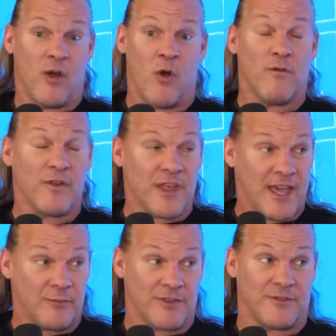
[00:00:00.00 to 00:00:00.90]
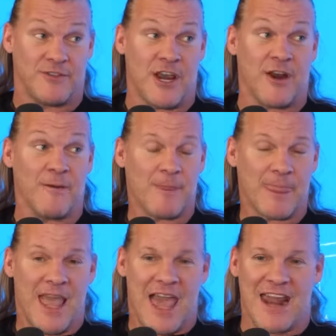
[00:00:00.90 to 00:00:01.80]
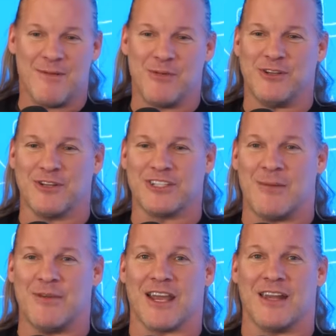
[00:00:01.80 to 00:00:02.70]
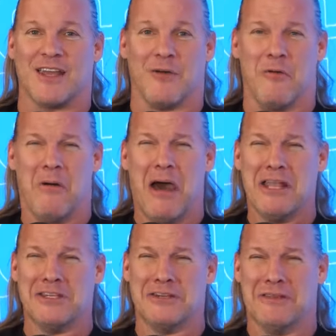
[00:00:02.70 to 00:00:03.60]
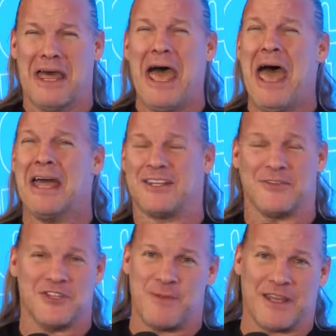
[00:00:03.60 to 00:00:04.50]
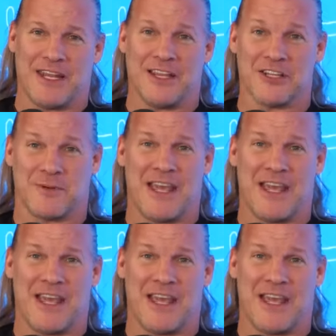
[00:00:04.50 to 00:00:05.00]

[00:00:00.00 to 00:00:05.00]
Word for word: over the head with the chair. And I remember he looked at me kind of like, why'd you do that? He couldn't speak in English, but